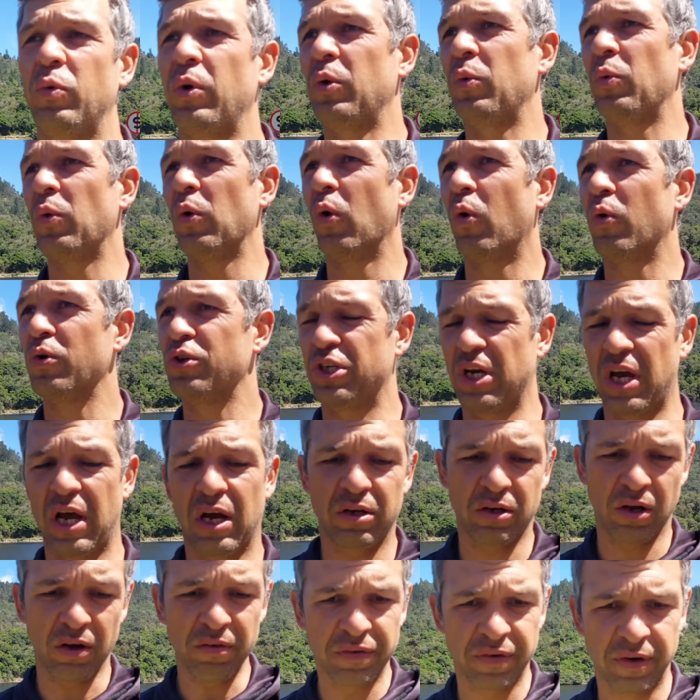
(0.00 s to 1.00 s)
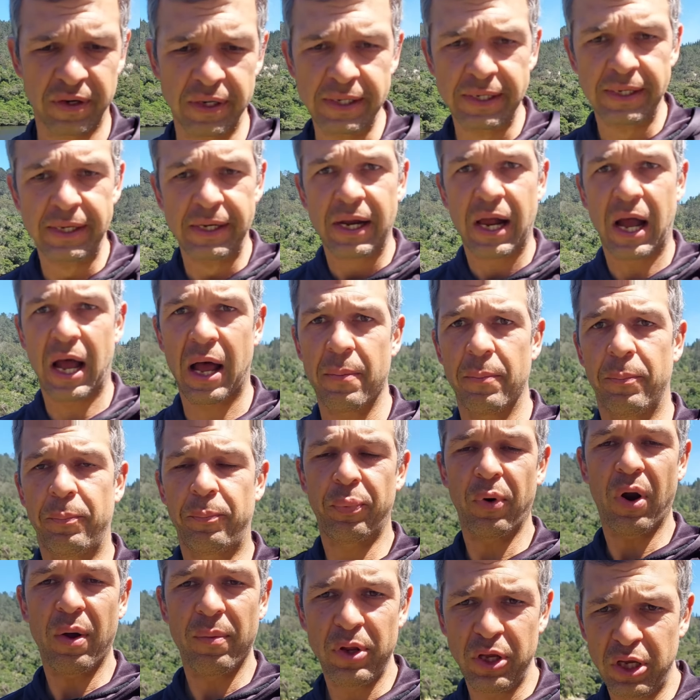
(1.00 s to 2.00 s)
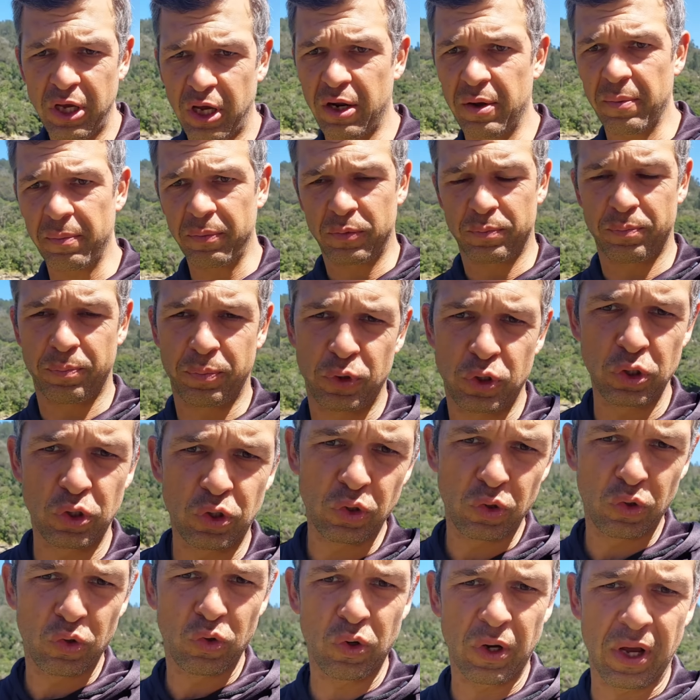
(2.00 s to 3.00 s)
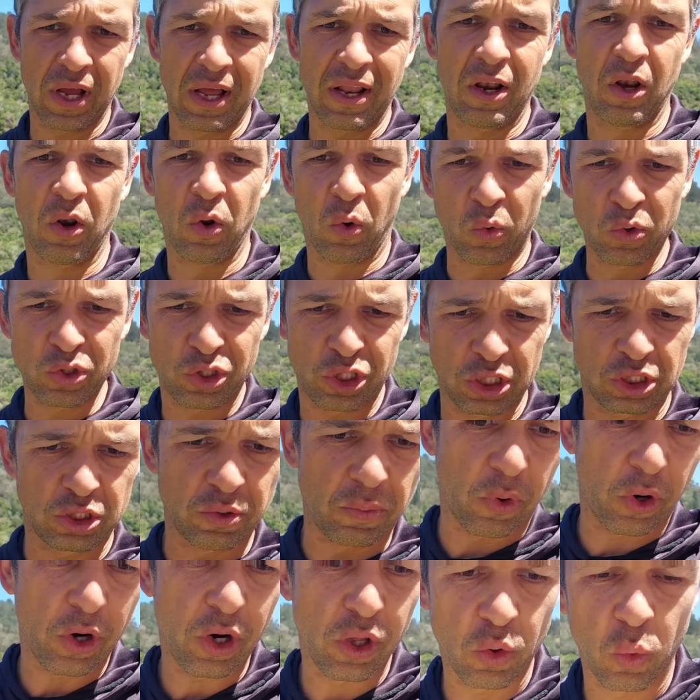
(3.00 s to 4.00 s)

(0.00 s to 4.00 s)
launch out of. I'm probably going to do a launch here tomorrow. The